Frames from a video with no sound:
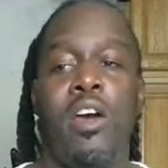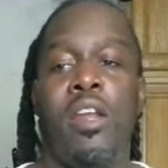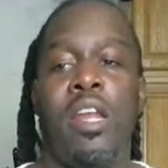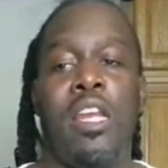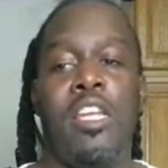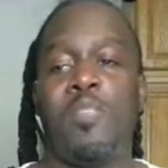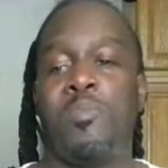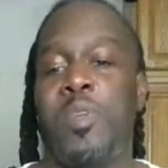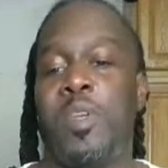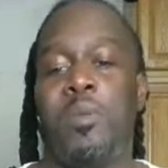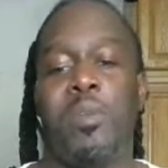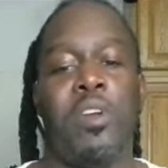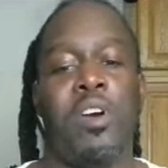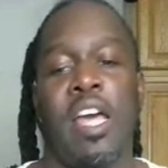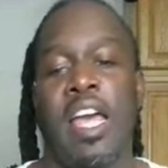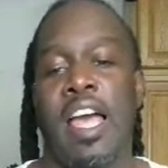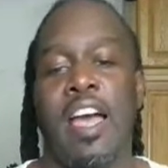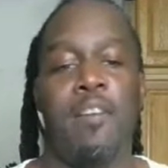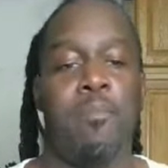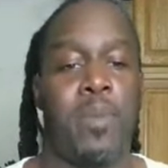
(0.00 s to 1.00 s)
They know that these
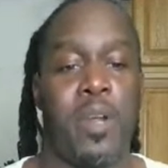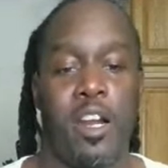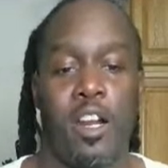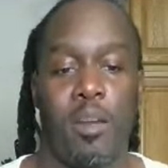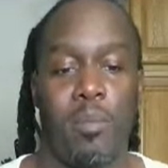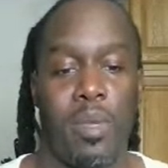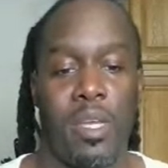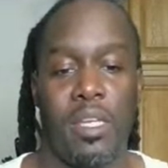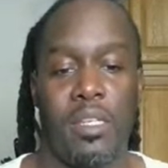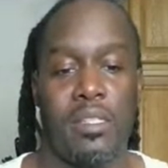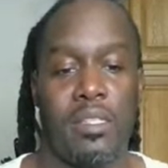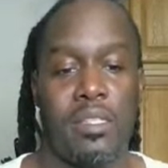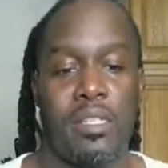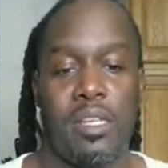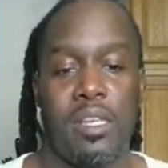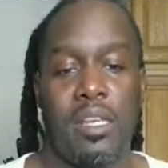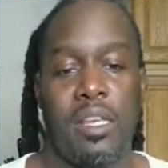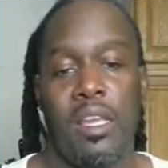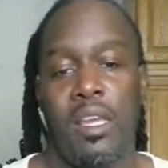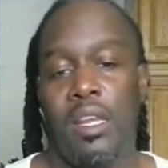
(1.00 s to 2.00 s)
people don't have
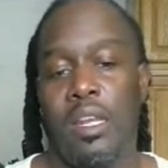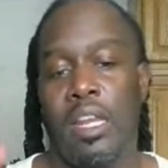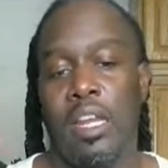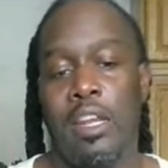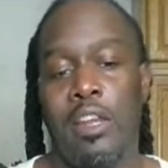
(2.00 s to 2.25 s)
permits.